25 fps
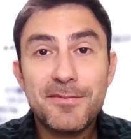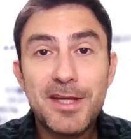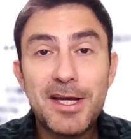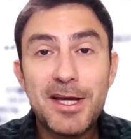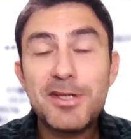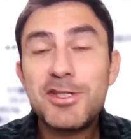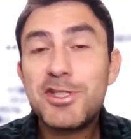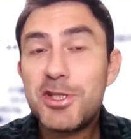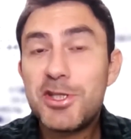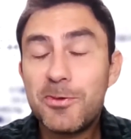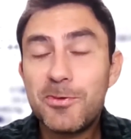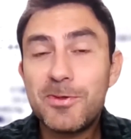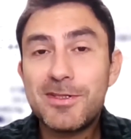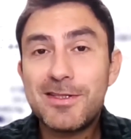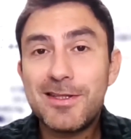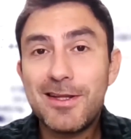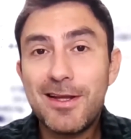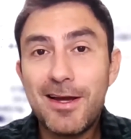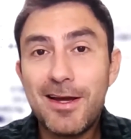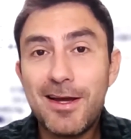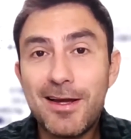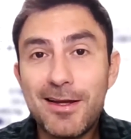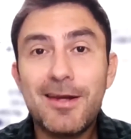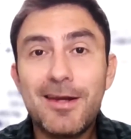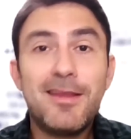And she was
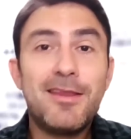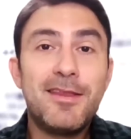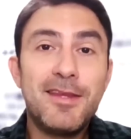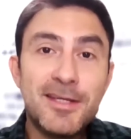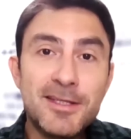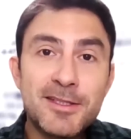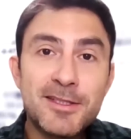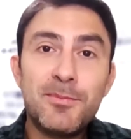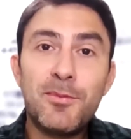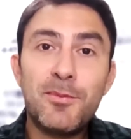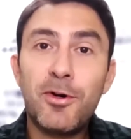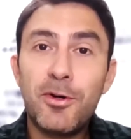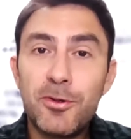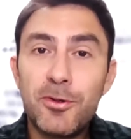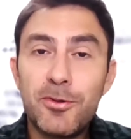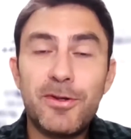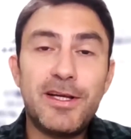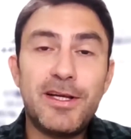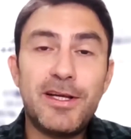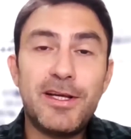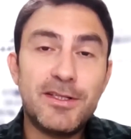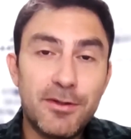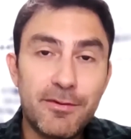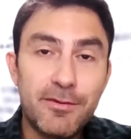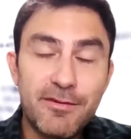like, this model
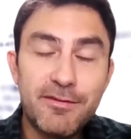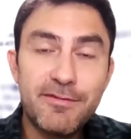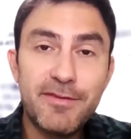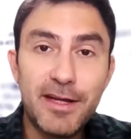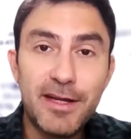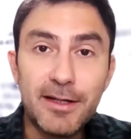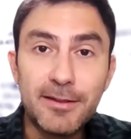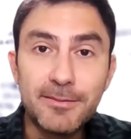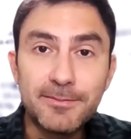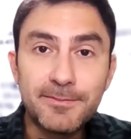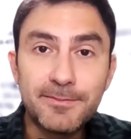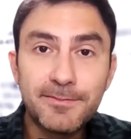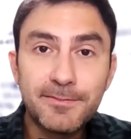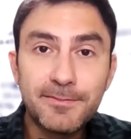is overfit.